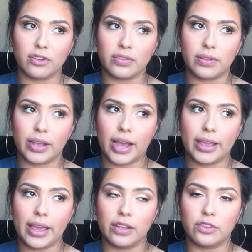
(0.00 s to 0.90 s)
Like, I
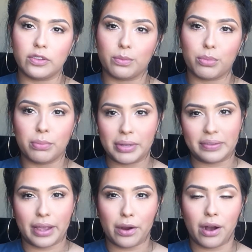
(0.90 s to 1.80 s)
can't just put
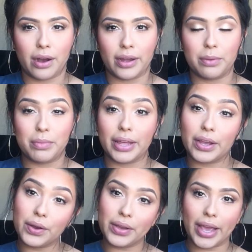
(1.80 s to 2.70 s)
mascara on and be like,
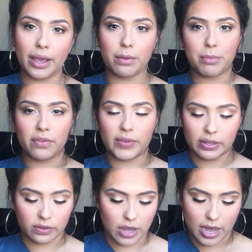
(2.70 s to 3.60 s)
oh, okay, perfect.
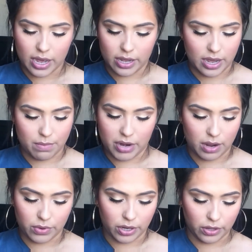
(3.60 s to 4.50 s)
I am not one
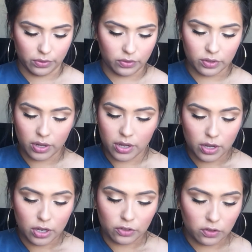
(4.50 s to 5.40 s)
of those.
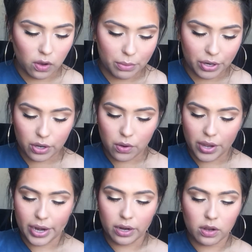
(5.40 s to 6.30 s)
So I'm gonna go ahead
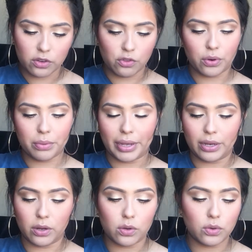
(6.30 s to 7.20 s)
and contour my
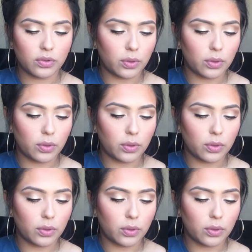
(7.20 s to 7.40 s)
nose.